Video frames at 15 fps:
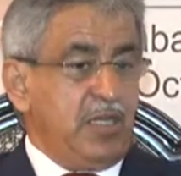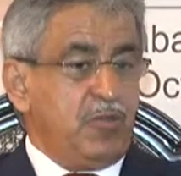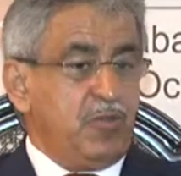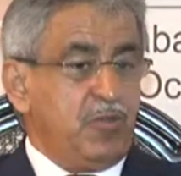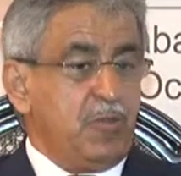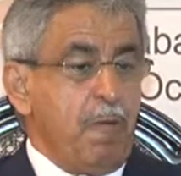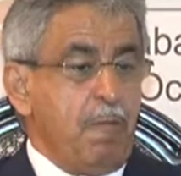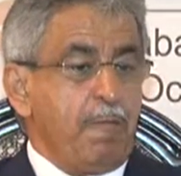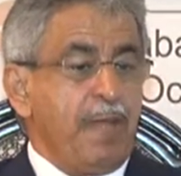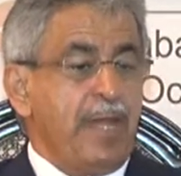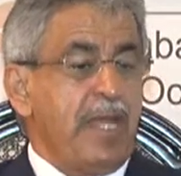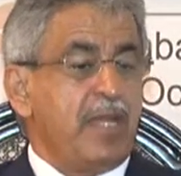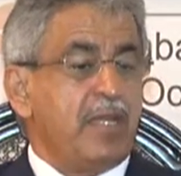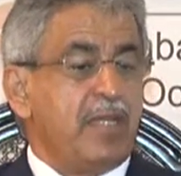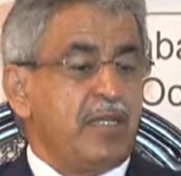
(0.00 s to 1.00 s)
to
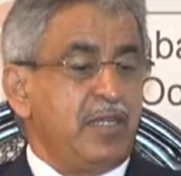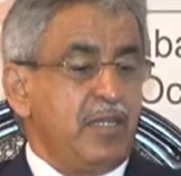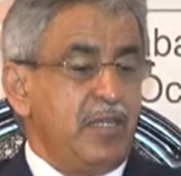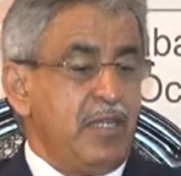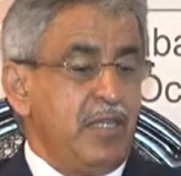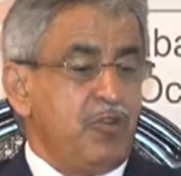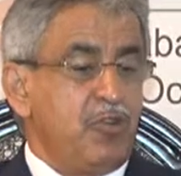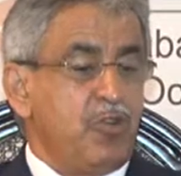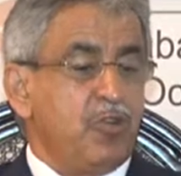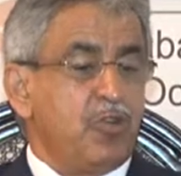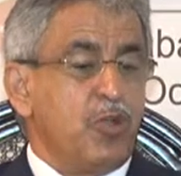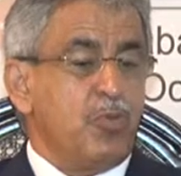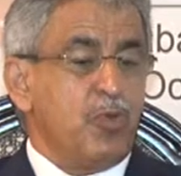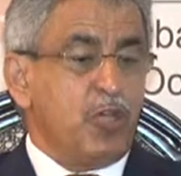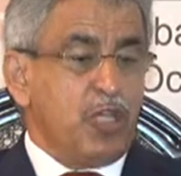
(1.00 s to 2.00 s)
compact
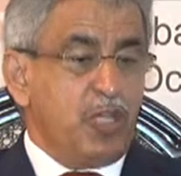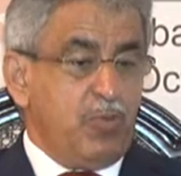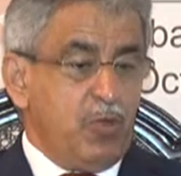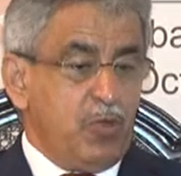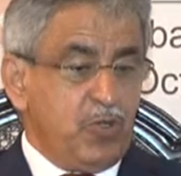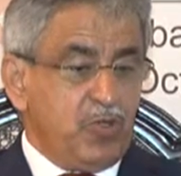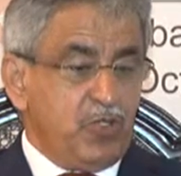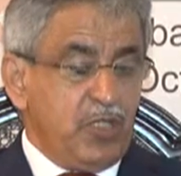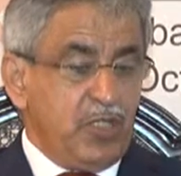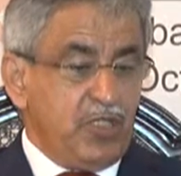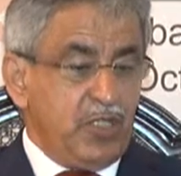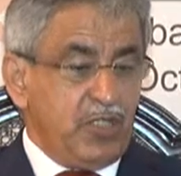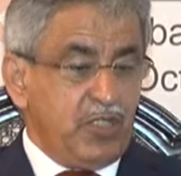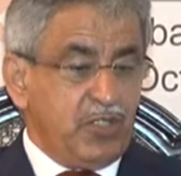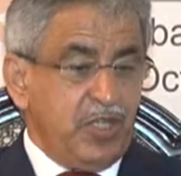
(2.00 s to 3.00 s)
non-communicable
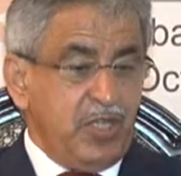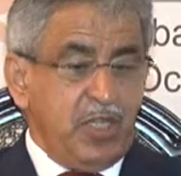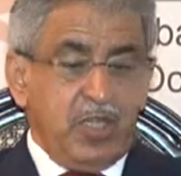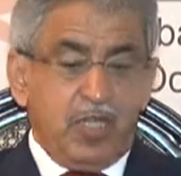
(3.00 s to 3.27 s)
diseases.